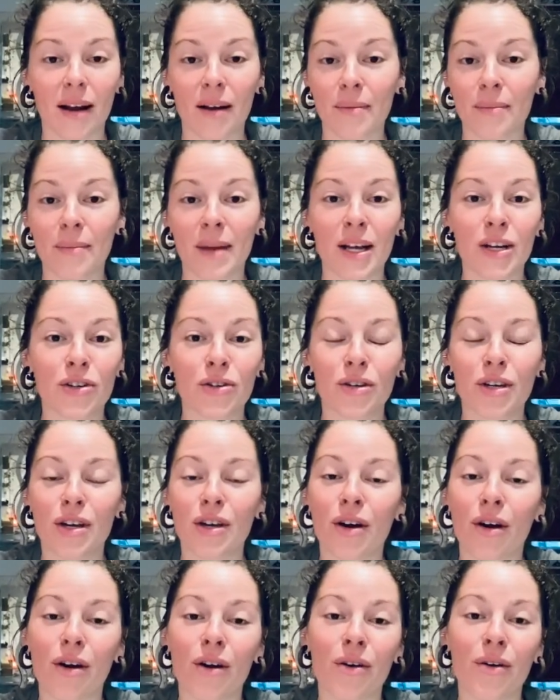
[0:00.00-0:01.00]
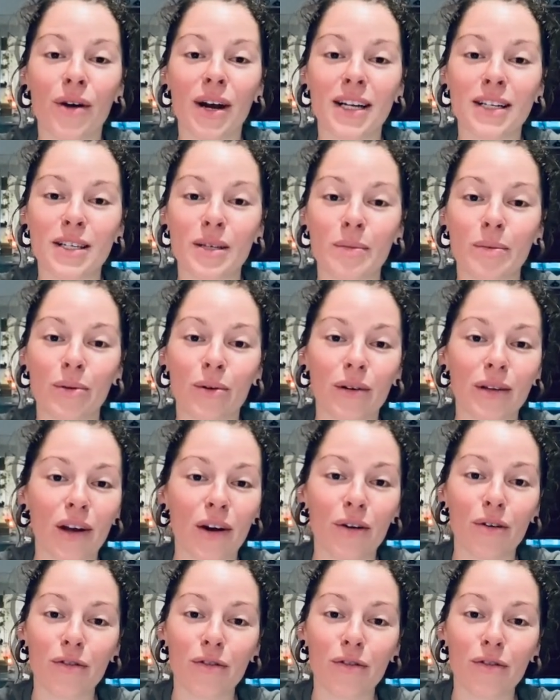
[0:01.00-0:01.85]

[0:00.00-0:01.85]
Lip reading: Make sure you go and support local